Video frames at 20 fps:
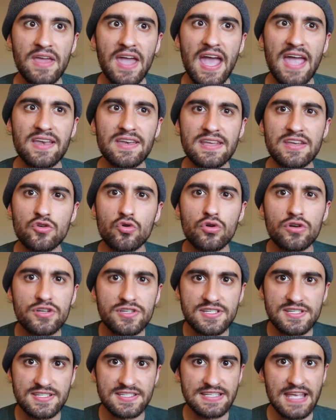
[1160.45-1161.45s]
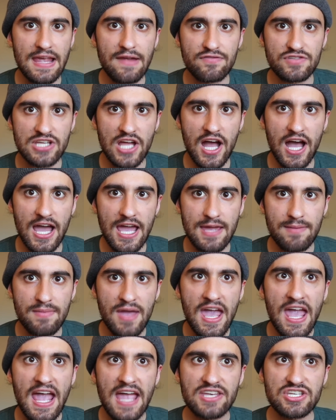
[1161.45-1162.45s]
and in order to save
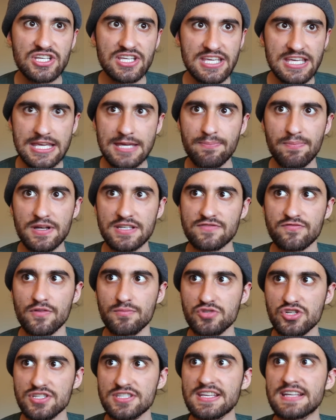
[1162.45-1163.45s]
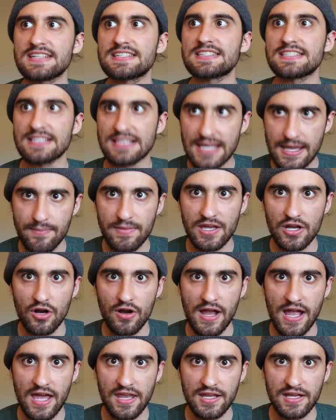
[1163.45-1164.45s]
time and to keep us from just like slamming
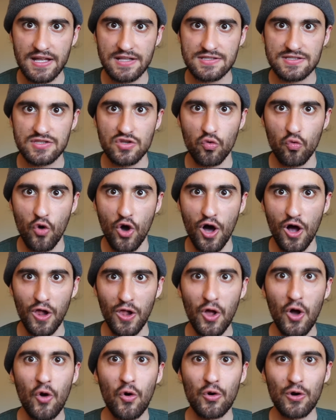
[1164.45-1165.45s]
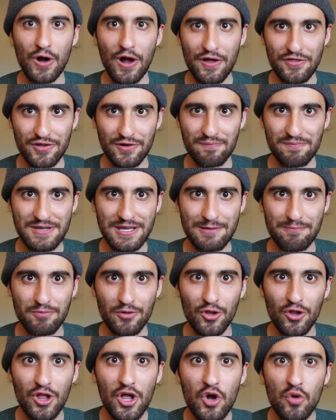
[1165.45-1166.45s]
our head against the wall or other
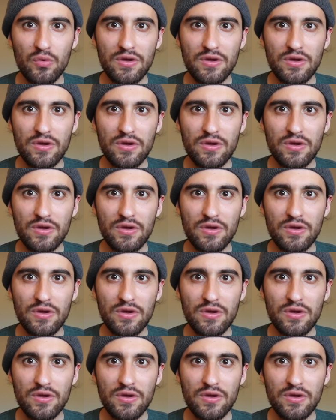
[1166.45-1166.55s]
people,